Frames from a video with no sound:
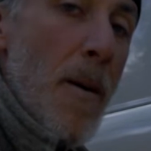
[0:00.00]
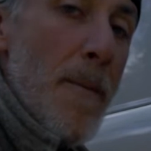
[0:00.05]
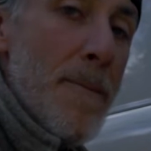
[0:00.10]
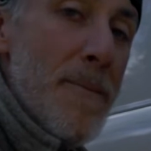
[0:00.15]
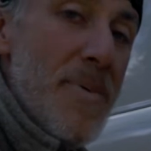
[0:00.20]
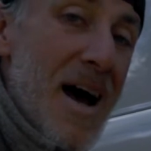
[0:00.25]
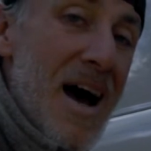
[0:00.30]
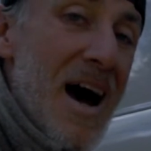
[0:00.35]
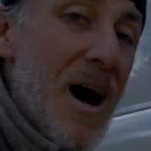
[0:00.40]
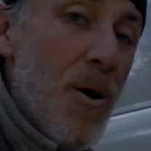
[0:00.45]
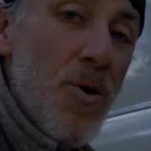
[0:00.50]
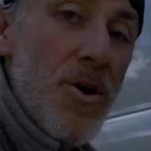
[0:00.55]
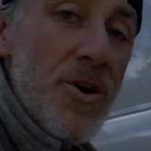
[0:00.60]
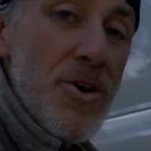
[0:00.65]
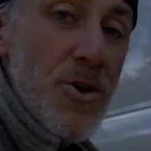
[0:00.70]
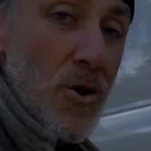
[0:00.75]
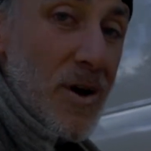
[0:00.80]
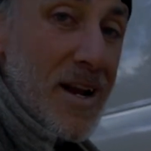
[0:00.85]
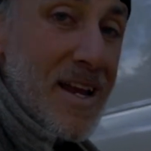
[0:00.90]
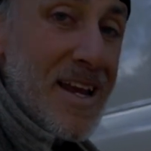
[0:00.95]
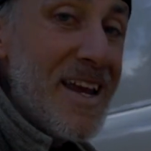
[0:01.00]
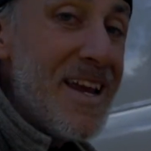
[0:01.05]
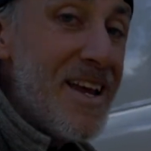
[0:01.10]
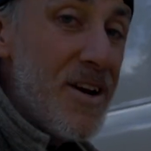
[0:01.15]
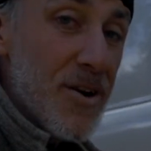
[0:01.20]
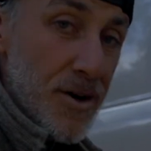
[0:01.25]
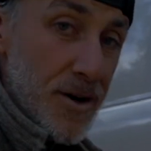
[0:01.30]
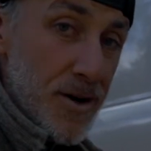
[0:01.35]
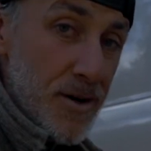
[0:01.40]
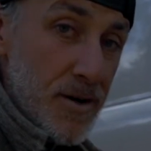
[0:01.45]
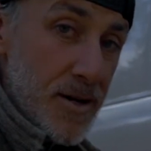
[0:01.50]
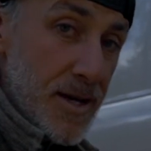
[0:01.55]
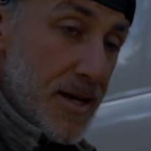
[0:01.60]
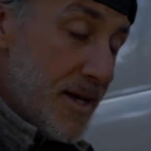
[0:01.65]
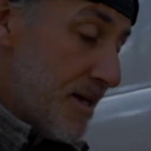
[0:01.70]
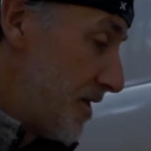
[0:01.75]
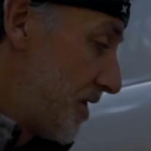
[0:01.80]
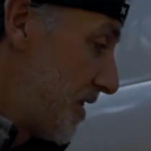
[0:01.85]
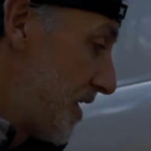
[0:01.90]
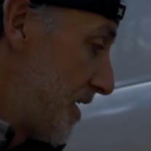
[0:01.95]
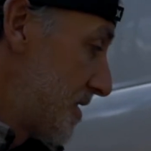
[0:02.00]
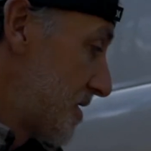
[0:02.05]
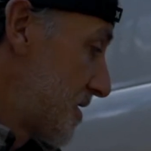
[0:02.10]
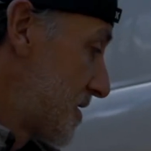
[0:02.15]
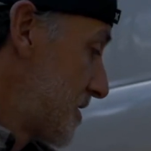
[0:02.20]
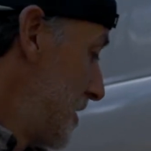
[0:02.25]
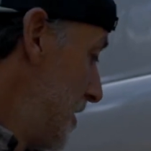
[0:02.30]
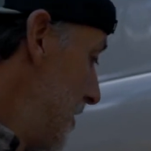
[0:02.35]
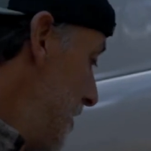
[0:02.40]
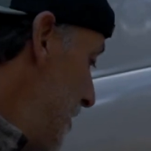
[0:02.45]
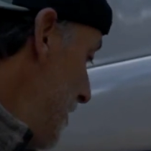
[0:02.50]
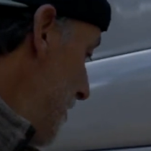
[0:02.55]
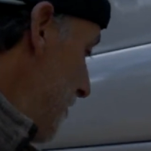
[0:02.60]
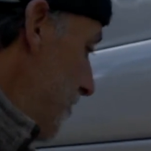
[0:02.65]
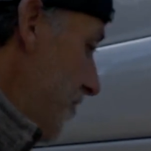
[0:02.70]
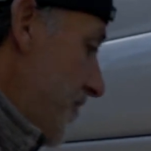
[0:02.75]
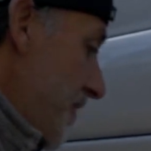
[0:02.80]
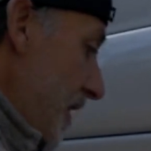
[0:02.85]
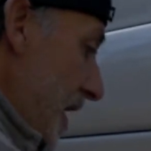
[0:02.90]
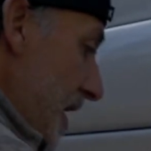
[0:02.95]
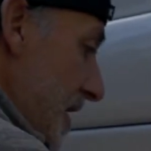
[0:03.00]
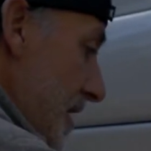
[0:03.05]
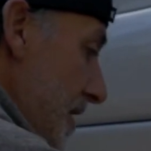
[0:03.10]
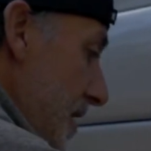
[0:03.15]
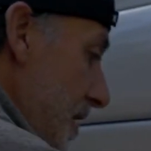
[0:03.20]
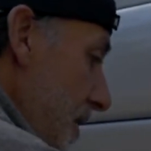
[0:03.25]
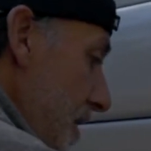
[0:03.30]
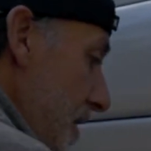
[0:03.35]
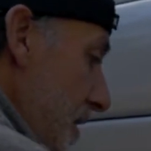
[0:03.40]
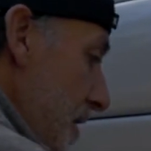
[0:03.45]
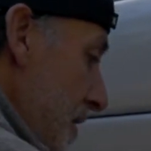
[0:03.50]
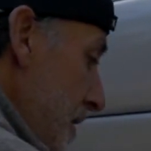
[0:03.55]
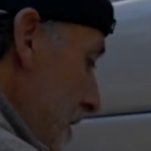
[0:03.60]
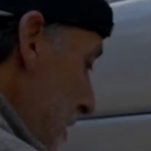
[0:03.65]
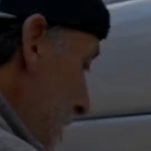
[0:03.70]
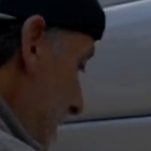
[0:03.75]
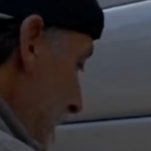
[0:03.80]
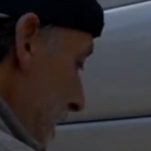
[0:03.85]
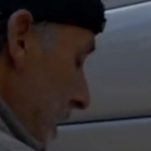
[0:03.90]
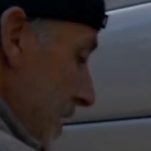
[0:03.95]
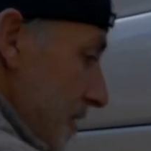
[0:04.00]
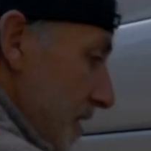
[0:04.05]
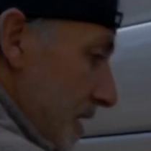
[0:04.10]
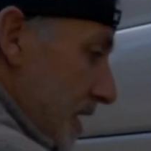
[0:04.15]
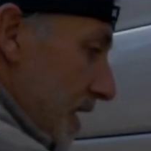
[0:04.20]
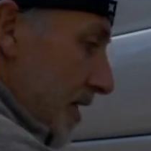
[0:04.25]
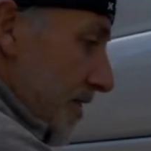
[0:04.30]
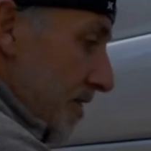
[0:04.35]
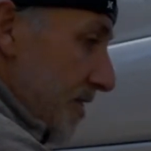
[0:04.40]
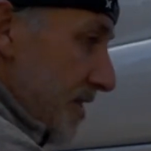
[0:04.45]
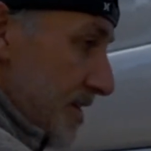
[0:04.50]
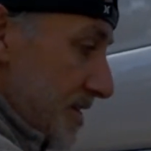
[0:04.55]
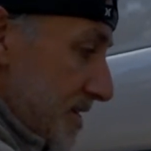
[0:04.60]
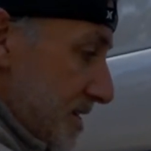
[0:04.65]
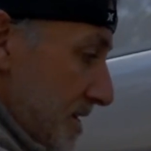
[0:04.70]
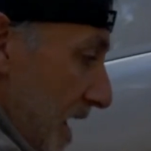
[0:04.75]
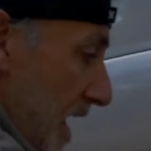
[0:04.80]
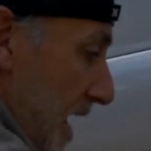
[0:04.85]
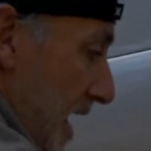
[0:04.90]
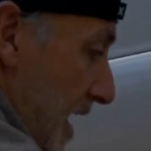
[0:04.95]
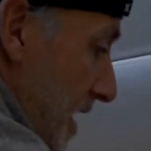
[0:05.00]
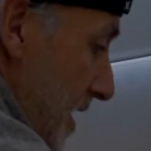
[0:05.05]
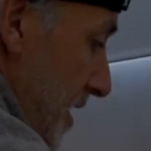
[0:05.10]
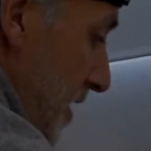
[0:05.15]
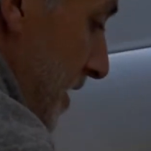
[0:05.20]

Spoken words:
power your heater in this van. And then on this side